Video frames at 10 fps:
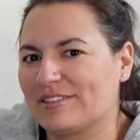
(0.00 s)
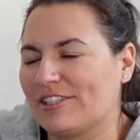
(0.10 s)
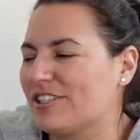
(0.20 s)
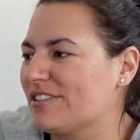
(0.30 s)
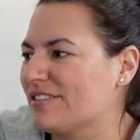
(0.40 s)

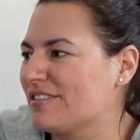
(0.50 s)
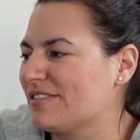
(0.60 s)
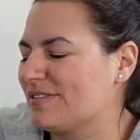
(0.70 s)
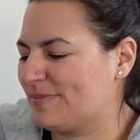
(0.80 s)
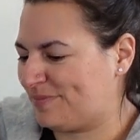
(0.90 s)

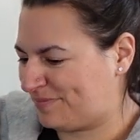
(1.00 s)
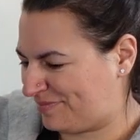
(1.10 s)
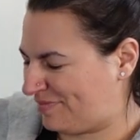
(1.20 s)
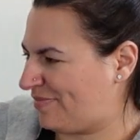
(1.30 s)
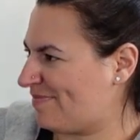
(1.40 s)

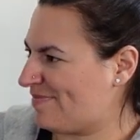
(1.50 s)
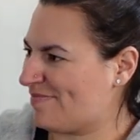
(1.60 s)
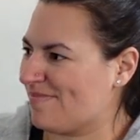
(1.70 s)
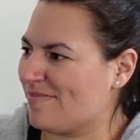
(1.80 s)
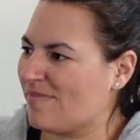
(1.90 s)

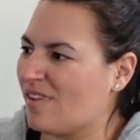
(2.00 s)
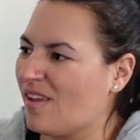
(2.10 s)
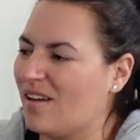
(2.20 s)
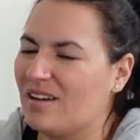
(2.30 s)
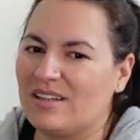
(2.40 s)

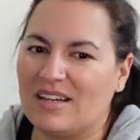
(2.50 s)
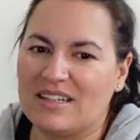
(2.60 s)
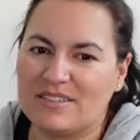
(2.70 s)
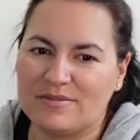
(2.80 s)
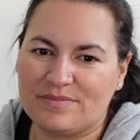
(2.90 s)

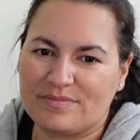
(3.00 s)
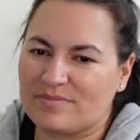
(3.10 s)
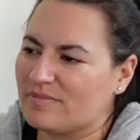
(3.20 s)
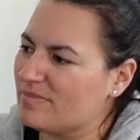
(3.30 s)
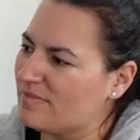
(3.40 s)

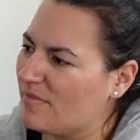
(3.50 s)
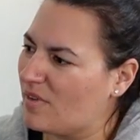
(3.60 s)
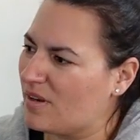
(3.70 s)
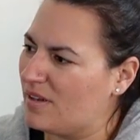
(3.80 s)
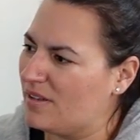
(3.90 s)

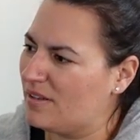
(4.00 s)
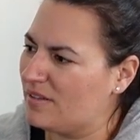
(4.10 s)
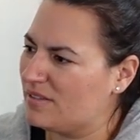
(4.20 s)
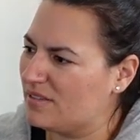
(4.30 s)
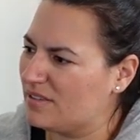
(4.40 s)

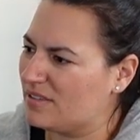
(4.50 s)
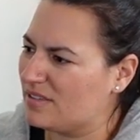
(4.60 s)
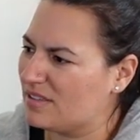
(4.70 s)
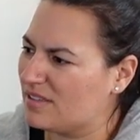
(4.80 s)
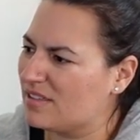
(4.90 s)

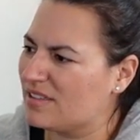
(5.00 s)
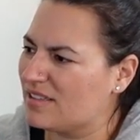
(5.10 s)
(not speaking)